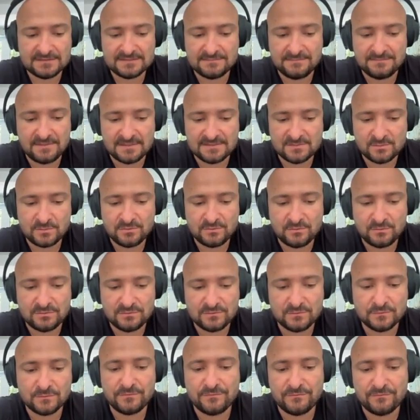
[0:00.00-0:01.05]
easy password, 1,
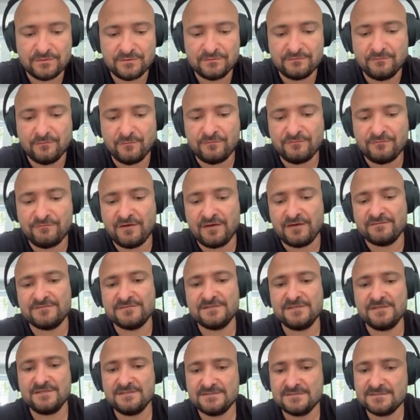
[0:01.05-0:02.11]
2, 3, 4, 5,
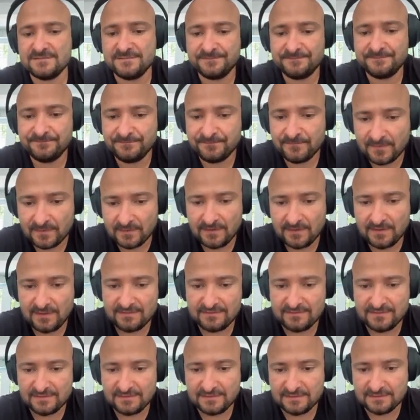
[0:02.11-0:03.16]
6,
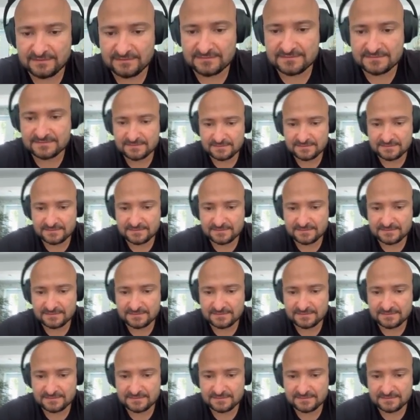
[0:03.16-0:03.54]
and then hit